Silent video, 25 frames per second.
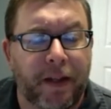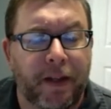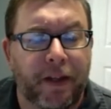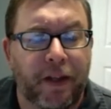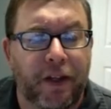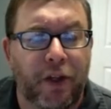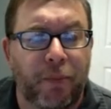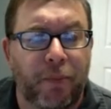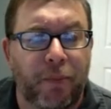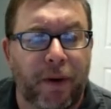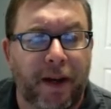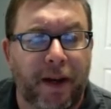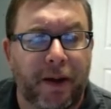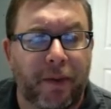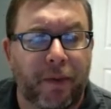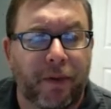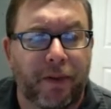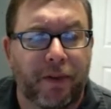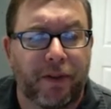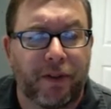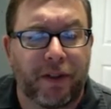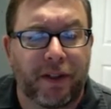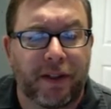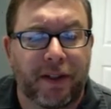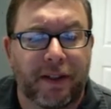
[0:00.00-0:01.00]
you might
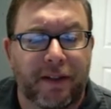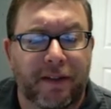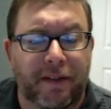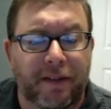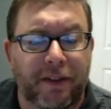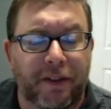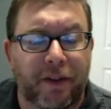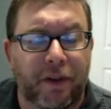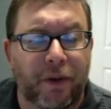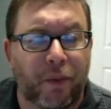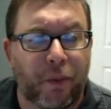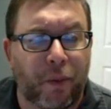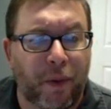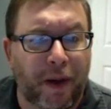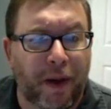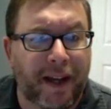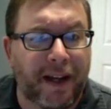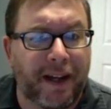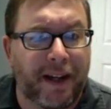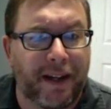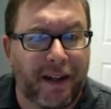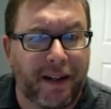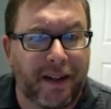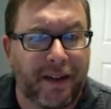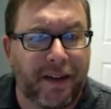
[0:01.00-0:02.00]
want to consider
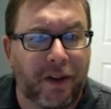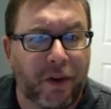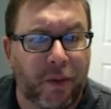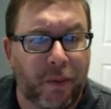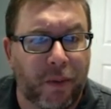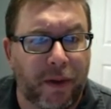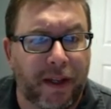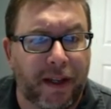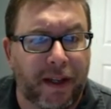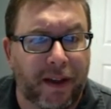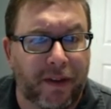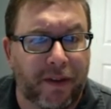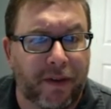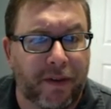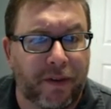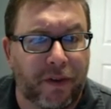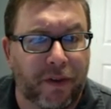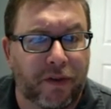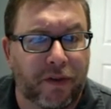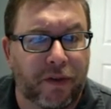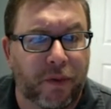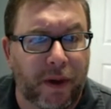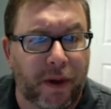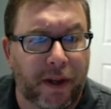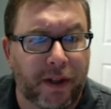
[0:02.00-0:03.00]
waiting until we get through those
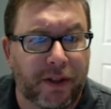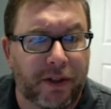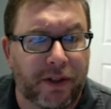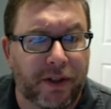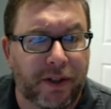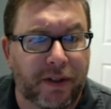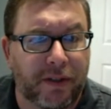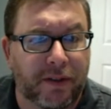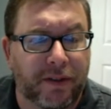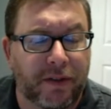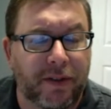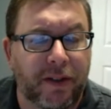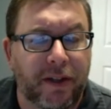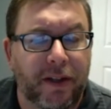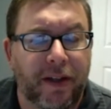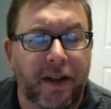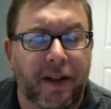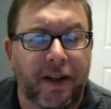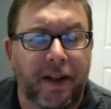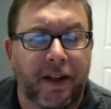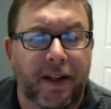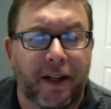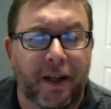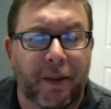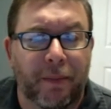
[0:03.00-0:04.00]
questions
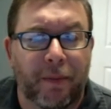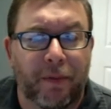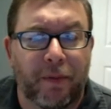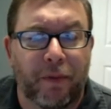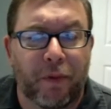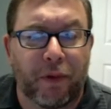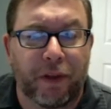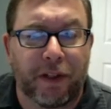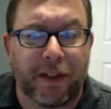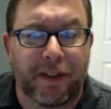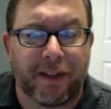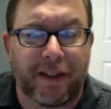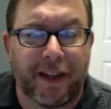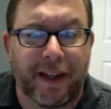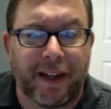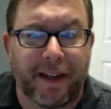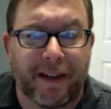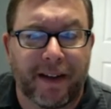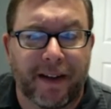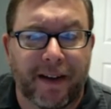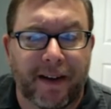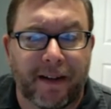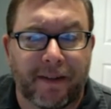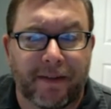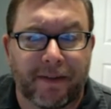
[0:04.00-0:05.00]
before you take
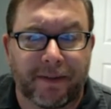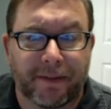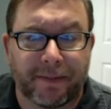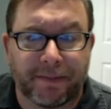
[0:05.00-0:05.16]
off.